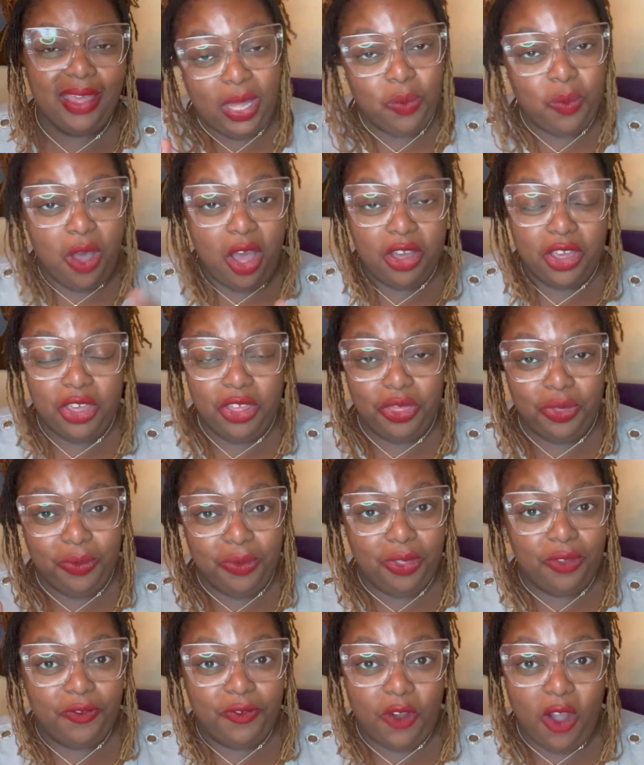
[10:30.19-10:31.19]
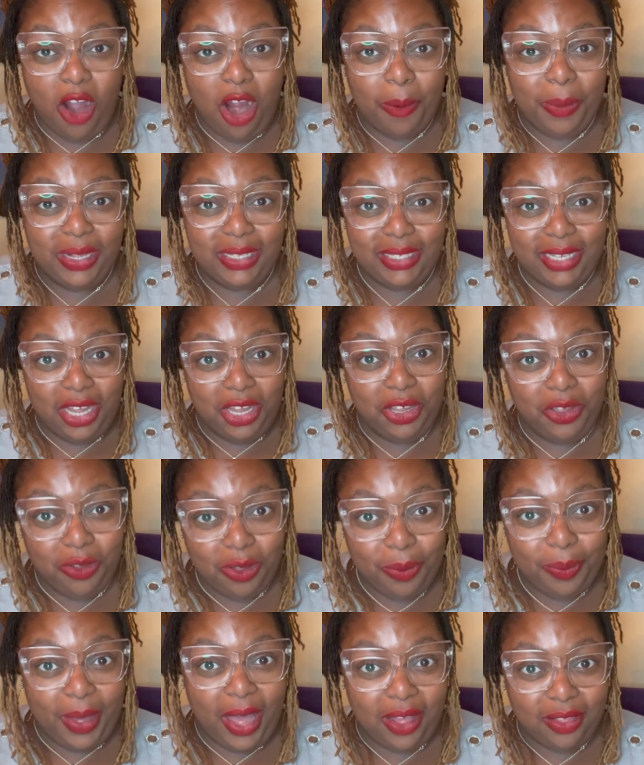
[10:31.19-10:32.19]
They walk you through the farm and tell you
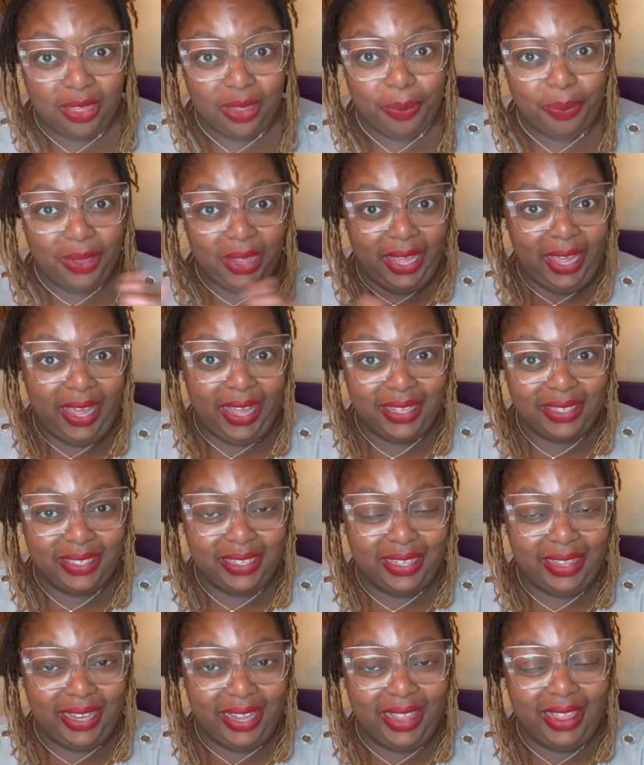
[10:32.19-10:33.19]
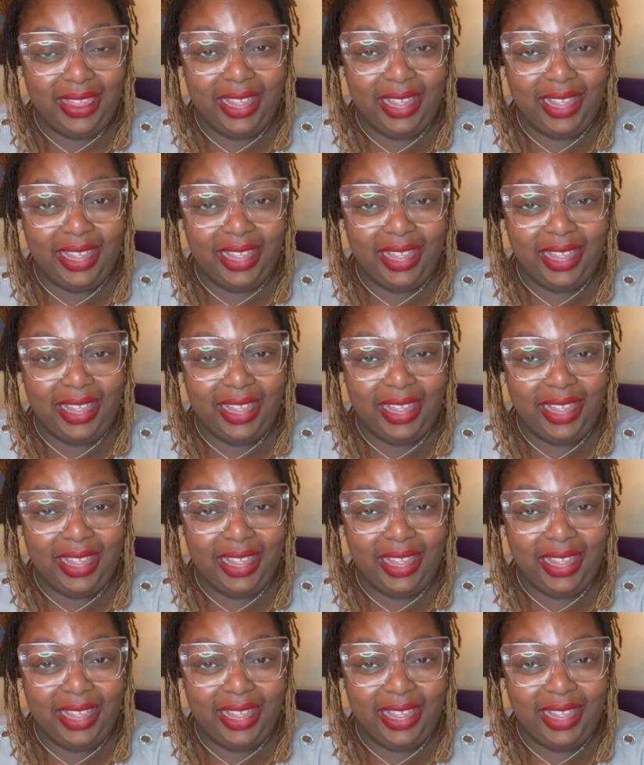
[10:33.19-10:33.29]
about the plants and